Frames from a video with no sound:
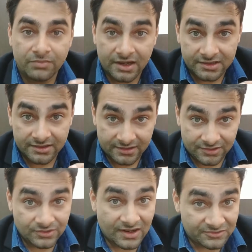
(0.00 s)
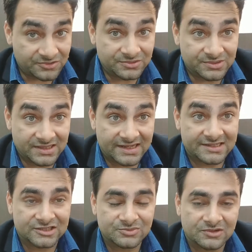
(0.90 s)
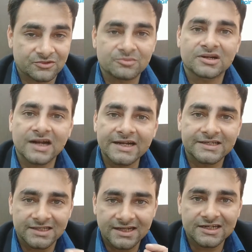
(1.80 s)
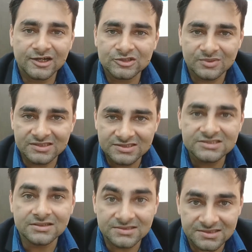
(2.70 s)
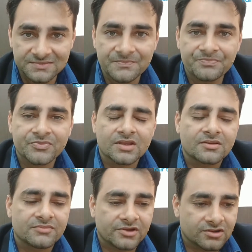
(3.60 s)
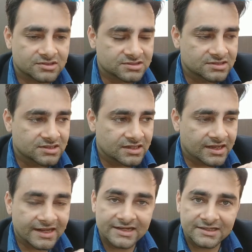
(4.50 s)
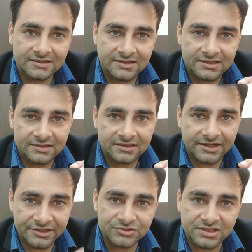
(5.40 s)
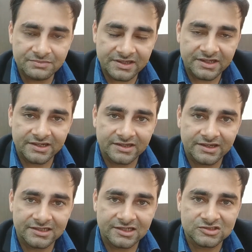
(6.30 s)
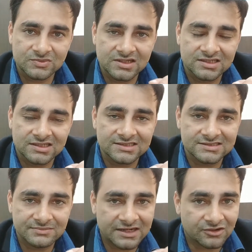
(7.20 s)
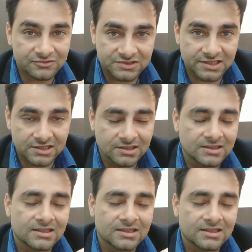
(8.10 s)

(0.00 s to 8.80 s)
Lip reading: but you have to do the hair transplant from a right hair transplant surgeon, because reducing pain in a hair transplant is a matter of skill,